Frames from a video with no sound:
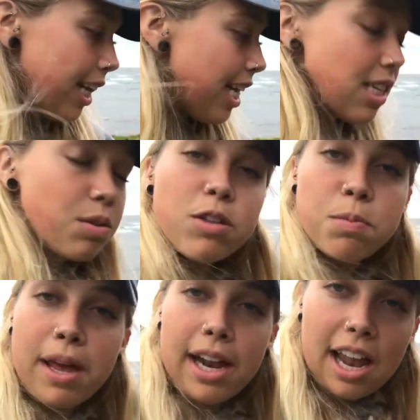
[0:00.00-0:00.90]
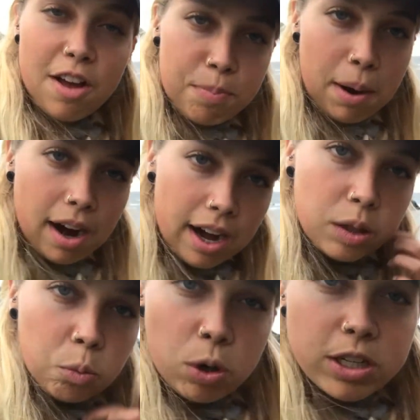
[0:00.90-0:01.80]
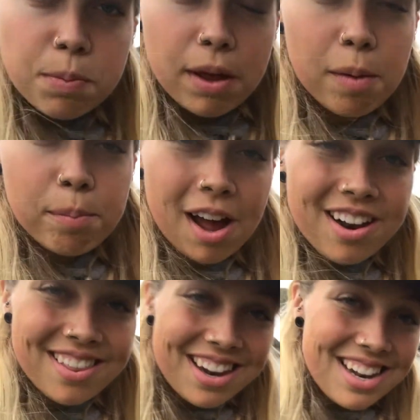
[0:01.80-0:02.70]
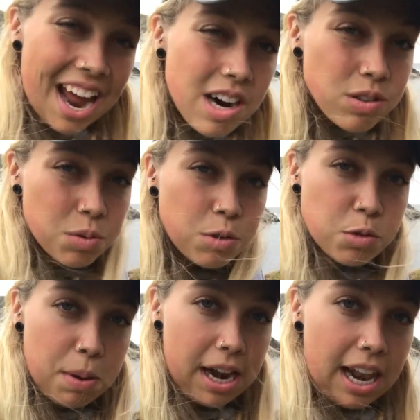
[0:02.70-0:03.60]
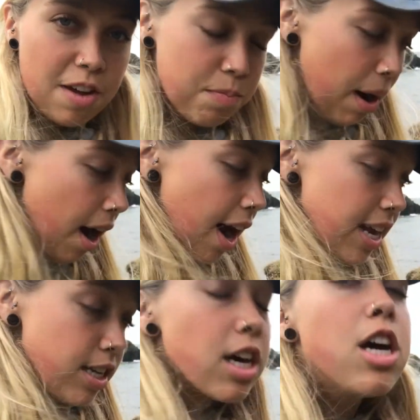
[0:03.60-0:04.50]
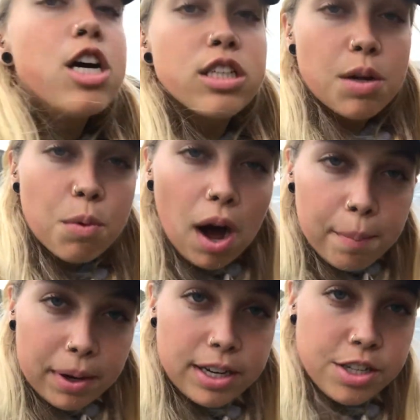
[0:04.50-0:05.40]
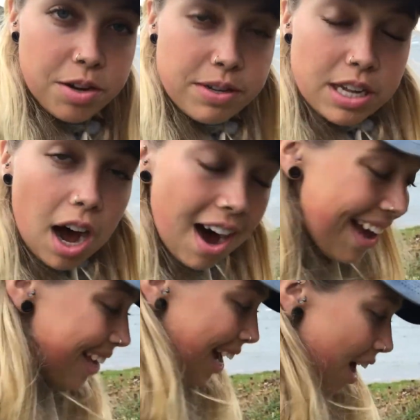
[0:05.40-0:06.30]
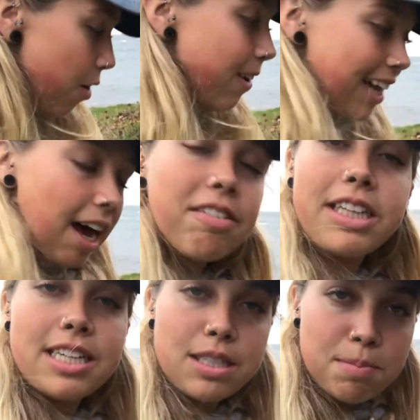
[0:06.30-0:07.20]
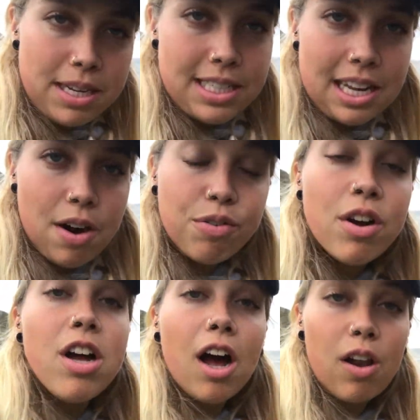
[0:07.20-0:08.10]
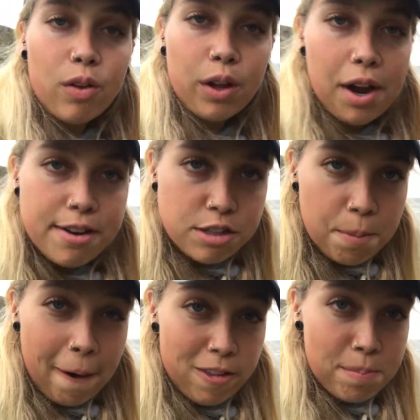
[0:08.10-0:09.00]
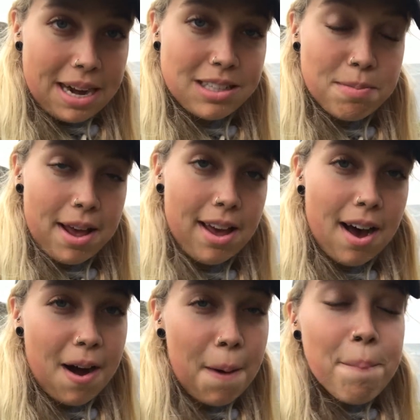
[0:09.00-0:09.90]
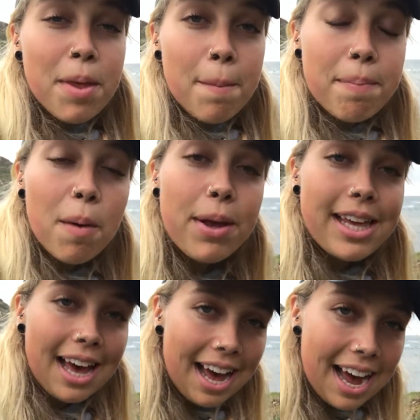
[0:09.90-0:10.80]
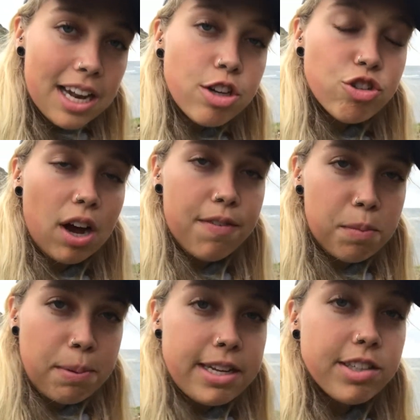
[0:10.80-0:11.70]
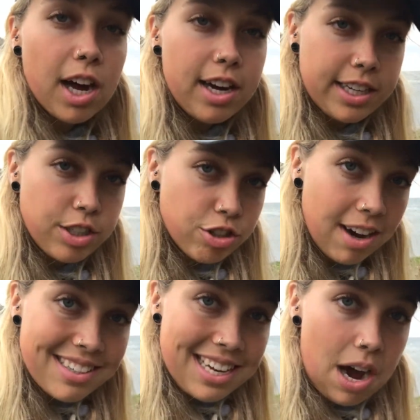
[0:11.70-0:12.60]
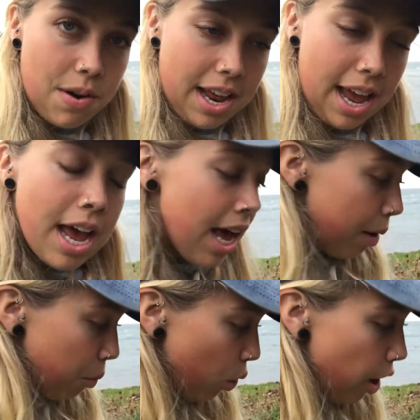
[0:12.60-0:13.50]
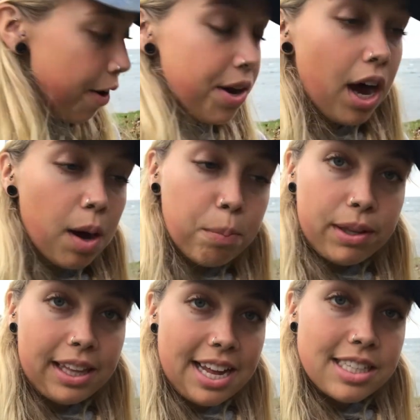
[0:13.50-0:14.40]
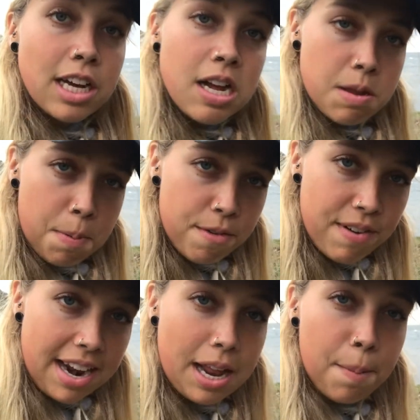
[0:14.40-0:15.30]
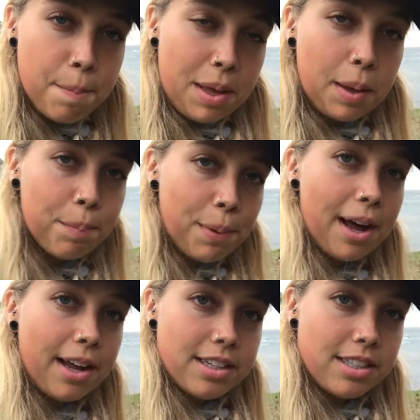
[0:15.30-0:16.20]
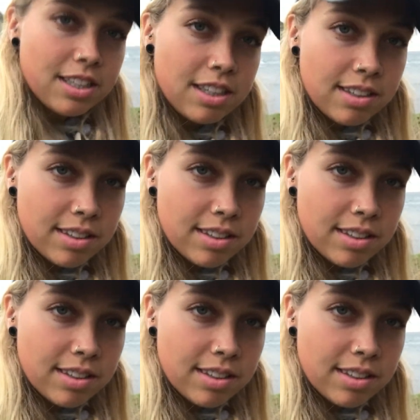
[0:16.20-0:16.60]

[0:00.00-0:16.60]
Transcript: And this is what's being left behind. The wood's being burnt and the nails are what's being left behind. So what I'm going to do is I cannot carry this myself along the coastal path back to my car, but we can drive the Beach Guardian truck down here and we'll load it up with this to prevent it being burnt.